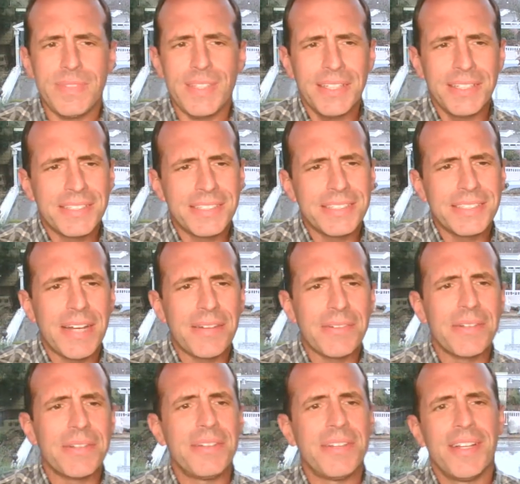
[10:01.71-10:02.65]
because it
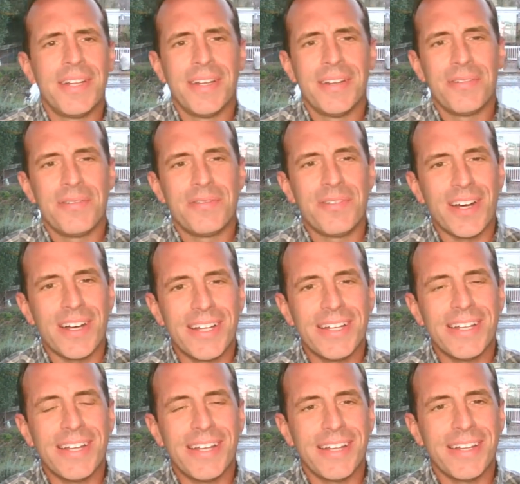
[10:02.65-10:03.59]
sounded
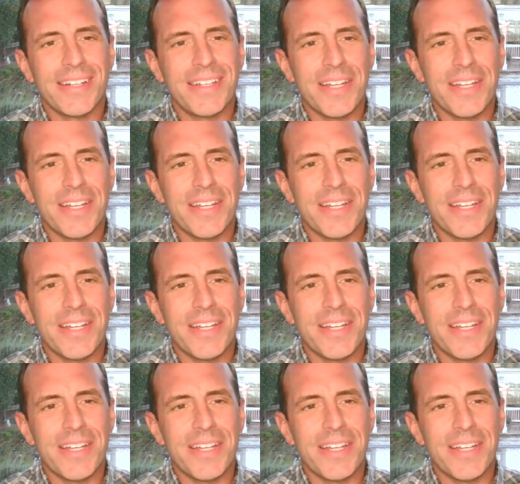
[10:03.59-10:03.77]
fun and